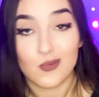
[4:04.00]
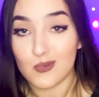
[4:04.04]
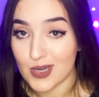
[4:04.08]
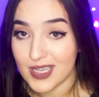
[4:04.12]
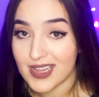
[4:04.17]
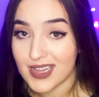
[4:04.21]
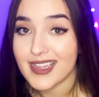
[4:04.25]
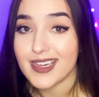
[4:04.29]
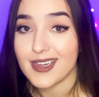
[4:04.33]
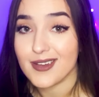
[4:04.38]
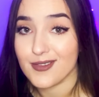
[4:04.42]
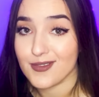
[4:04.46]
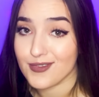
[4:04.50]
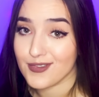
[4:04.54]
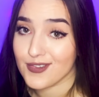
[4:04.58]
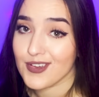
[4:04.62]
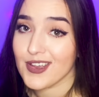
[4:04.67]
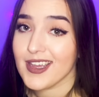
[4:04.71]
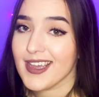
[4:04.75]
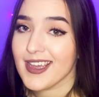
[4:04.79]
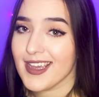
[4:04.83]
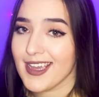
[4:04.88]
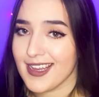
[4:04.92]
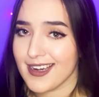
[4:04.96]
We live
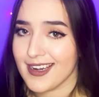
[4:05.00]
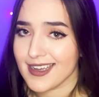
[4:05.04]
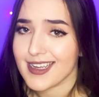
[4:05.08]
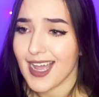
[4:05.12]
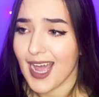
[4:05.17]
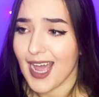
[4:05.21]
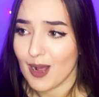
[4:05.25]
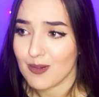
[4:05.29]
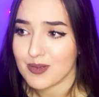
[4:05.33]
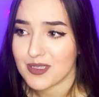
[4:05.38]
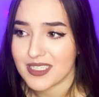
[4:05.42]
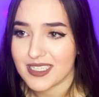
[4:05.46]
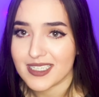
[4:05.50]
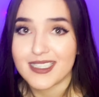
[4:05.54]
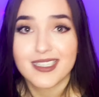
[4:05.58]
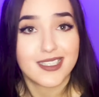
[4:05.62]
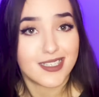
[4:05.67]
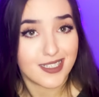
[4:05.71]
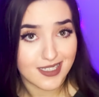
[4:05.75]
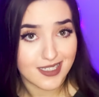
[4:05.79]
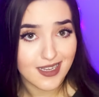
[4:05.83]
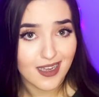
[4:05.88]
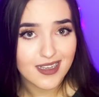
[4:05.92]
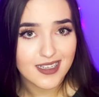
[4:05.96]
in a capitalist
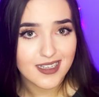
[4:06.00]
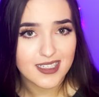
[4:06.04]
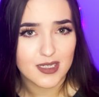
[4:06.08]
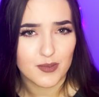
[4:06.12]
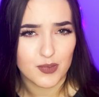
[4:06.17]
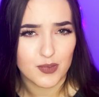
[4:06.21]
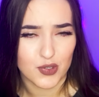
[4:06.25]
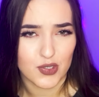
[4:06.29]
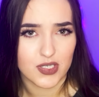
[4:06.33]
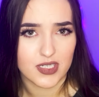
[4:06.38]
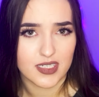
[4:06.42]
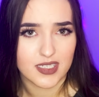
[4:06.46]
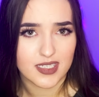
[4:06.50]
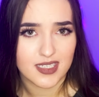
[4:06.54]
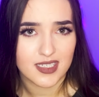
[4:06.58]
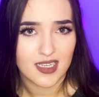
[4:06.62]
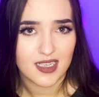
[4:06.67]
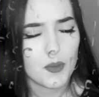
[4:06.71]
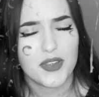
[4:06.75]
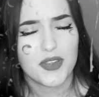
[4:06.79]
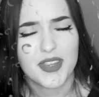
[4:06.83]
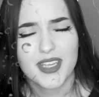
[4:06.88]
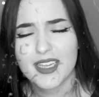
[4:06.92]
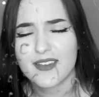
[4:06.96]
society, boys.
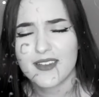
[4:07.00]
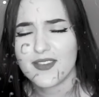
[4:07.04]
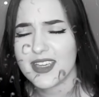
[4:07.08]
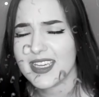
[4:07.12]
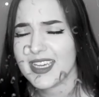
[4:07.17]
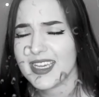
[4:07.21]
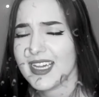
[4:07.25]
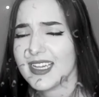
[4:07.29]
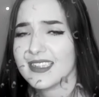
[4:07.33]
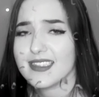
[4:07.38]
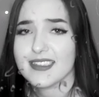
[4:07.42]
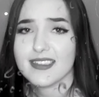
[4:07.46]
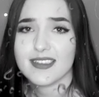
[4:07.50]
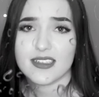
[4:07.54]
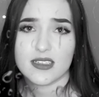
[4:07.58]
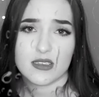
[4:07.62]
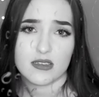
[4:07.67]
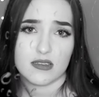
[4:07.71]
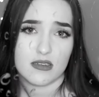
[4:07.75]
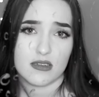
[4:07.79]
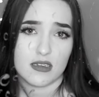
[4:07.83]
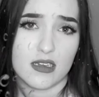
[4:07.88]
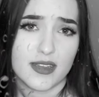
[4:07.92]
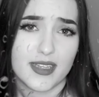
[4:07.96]
But think of the kids!
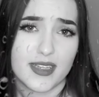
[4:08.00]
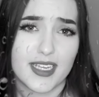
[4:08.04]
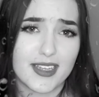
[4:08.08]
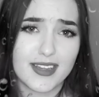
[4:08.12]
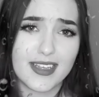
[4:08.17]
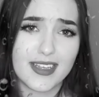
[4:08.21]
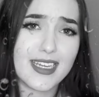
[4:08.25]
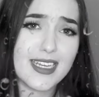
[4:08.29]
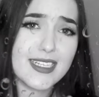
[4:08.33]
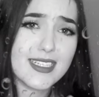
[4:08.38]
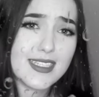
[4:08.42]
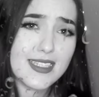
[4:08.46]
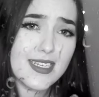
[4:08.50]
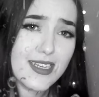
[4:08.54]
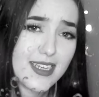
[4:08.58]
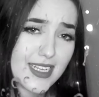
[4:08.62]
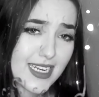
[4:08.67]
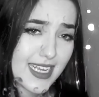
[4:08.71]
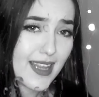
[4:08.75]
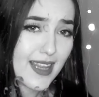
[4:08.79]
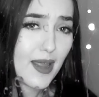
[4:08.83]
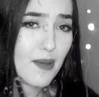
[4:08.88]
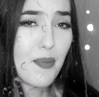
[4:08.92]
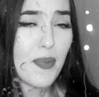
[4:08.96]
Think of the kids that are
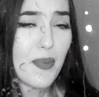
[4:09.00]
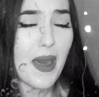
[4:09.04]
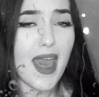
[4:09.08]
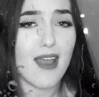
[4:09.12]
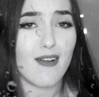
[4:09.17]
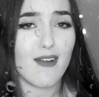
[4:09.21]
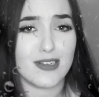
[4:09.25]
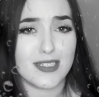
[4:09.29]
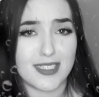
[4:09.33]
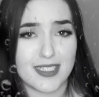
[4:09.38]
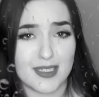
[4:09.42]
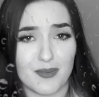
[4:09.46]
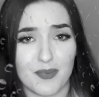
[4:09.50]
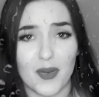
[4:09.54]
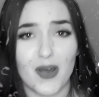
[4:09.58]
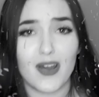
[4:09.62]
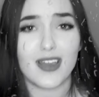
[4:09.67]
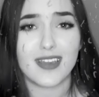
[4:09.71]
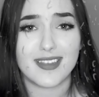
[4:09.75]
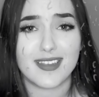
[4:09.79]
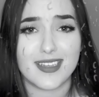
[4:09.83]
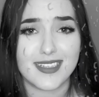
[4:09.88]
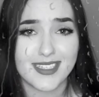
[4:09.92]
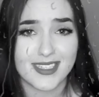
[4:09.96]
gonna get their parents to
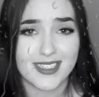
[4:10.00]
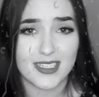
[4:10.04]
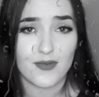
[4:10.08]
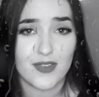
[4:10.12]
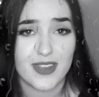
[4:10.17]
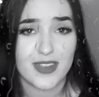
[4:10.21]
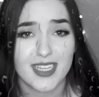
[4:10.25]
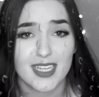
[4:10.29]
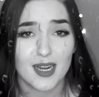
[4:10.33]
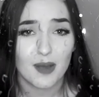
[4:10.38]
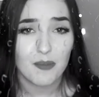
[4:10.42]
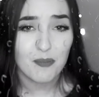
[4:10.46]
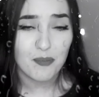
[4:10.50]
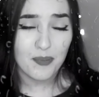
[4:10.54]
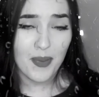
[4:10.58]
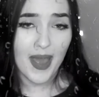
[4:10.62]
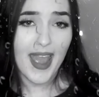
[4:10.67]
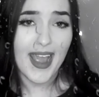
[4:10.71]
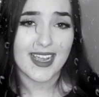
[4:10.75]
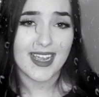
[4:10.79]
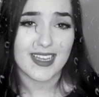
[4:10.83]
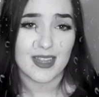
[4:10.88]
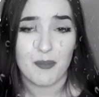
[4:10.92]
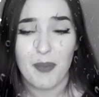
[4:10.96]
buy this stuff and they're gonna
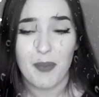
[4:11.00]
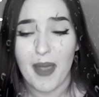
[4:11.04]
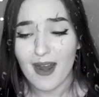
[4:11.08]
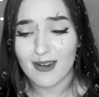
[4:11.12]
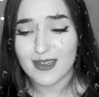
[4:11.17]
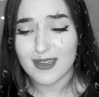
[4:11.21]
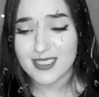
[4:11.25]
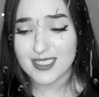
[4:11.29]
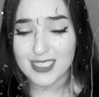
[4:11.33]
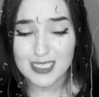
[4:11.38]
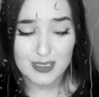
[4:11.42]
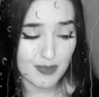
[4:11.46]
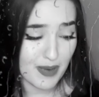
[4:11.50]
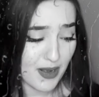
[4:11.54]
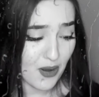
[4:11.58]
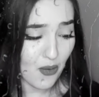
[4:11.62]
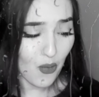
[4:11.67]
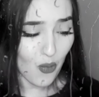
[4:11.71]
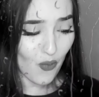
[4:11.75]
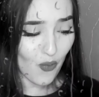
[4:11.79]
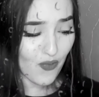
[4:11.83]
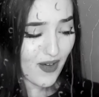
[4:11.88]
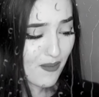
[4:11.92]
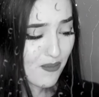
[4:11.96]
beg and the parents are gonna spend
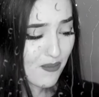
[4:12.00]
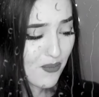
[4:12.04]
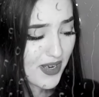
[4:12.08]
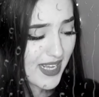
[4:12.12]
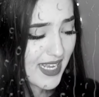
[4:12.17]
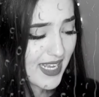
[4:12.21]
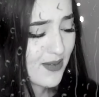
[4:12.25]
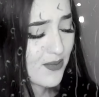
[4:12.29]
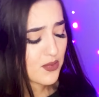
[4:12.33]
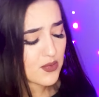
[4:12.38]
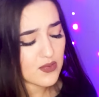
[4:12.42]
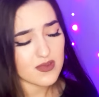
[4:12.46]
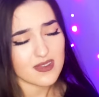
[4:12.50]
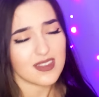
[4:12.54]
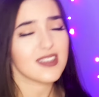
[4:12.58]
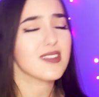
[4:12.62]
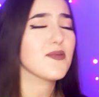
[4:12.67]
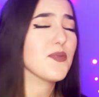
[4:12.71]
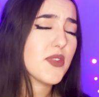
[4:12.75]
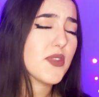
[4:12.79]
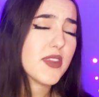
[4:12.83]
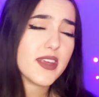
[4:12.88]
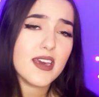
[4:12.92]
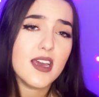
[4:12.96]
all their money.
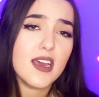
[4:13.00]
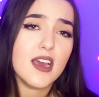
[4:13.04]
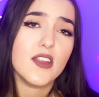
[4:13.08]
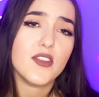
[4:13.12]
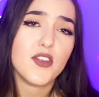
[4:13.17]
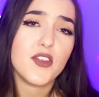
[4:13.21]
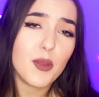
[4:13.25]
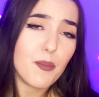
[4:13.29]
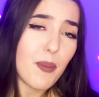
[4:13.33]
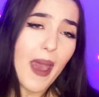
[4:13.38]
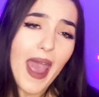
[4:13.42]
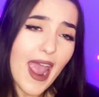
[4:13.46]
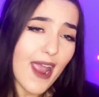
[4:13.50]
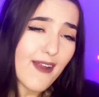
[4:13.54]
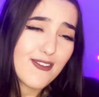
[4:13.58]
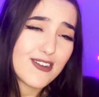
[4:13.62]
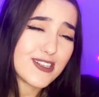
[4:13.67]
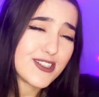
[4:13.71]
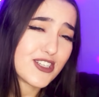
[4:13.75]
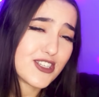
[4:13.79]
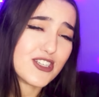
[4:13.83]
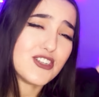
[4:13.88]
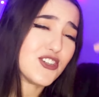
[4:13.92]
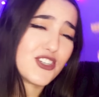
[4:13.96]
Then the
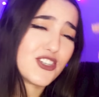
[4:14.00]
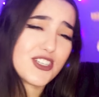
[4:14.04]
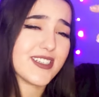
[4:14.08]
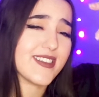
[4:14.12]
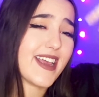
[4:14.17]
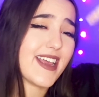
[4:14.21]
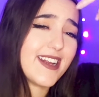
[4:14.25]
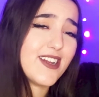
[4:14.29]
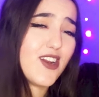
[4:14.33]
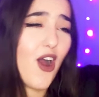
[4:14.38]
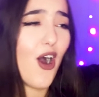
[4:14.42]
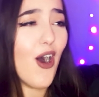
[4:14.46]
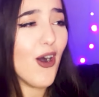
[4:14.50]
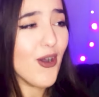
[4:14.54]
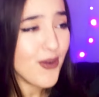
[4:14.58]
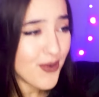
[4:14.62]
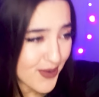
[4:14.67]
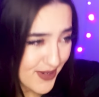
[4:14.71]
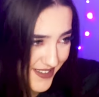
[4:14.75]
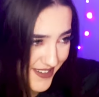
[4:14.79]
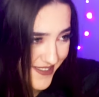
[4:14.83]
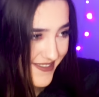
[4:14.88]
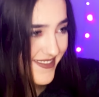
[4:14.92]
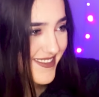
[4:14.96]
parents can just say no.